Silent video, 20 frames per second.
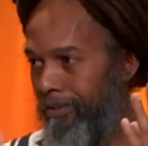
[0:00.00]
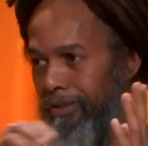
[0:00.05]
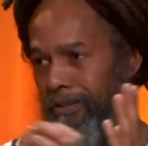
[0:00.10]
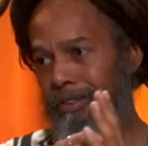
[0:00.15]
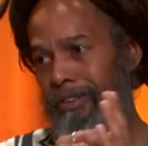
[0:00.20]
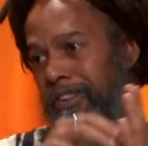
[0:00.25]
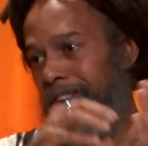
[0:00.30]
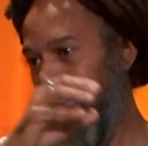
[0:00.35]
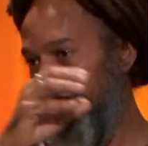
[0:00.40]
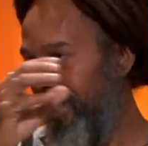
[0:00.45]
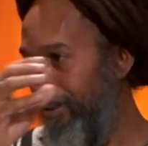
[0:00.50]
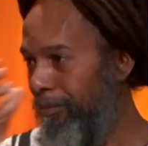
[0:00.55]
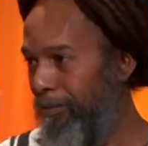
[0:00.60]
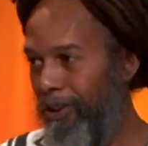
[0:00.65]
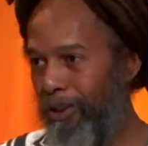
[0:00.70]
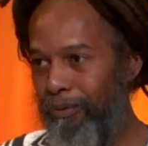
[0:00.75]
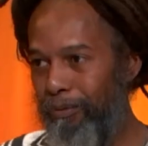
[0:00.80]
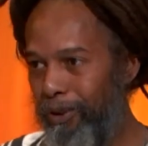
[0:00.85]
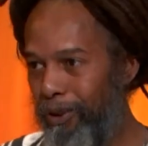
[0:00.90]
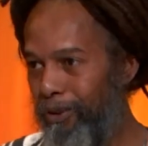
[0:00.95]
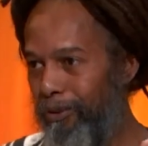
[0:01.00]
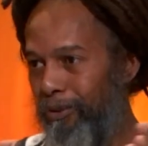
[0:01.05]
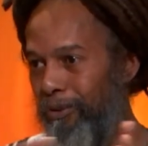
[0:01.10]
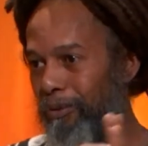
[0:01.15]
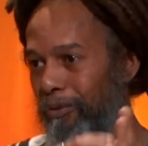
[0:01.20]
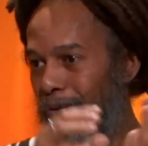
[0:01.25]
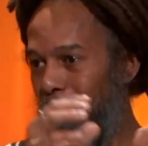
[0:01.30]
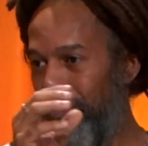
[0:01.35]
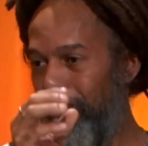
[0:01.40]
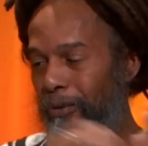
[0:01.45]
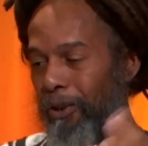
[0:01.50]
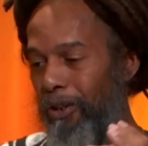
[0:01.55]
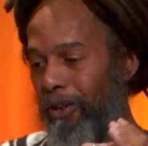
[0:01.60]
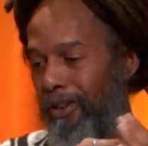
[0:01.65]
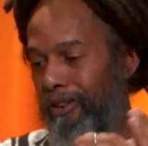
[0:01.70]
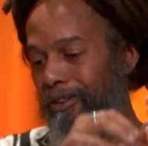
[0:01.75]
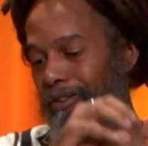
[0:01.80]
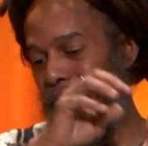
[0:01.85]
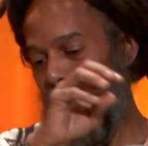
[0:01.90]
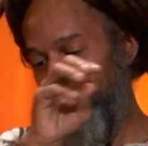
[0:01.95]
It's the same thing we do. We
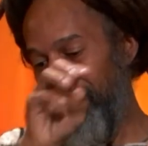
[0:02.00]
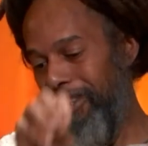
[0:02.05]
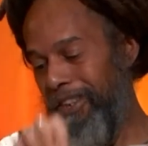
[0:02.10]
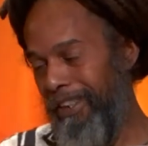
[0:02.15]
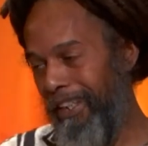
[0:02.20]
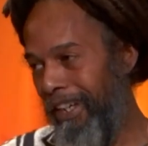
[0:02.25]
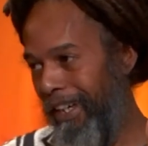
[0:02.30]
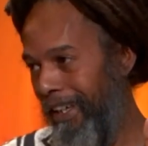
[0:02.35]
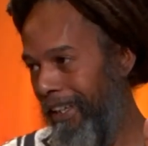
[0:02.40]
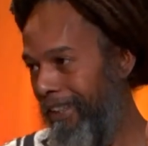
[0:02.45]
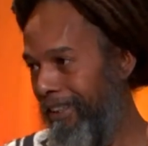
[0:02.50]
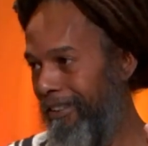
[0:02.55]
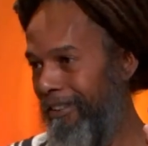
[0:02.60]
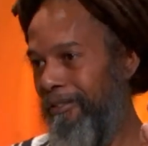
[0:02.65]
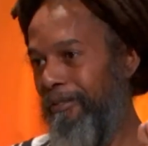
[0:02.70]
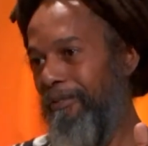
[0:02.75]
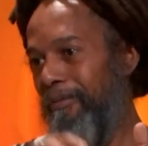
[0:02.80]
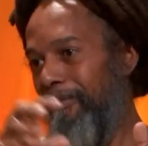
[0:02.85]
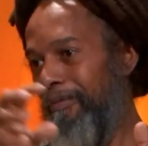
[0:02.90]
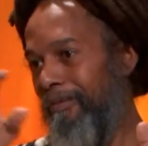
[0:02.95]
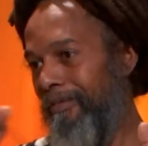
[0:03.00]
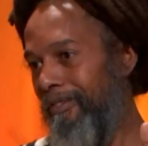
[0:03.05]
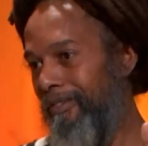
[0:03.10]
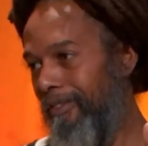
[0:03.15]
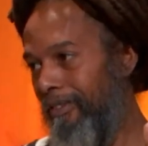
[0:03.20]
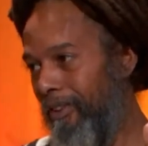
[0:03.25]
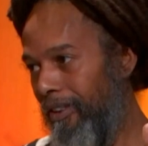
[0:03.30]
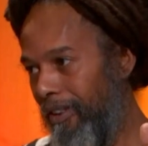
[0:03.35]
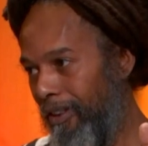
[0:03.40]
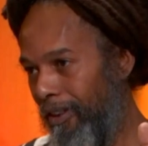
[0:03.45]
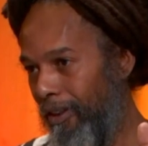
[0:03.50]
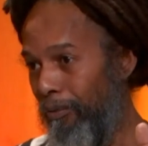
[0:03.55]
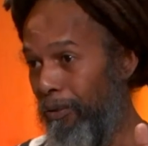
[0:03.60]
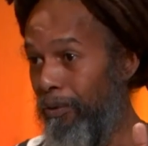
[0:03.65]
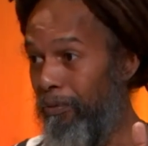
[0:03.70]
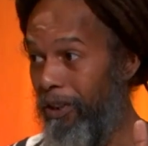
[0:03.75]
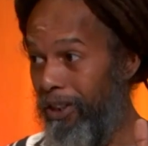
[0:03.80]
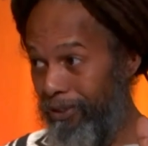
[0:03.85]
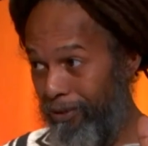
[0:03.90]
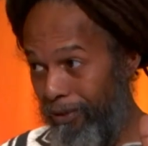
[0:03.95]
born, we die. We
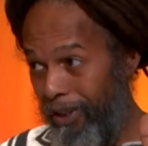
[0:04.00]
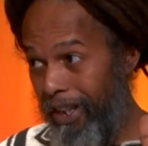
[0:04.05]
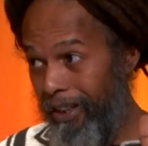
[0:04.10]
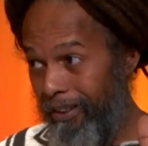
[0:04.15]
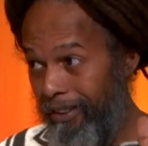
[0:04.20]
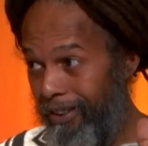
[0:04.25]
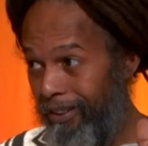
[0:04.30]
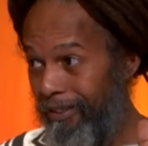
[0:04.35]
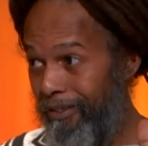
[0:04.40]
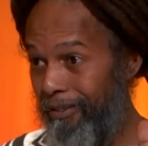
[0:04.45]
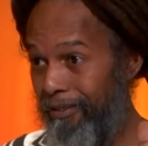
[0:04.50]
resurrect.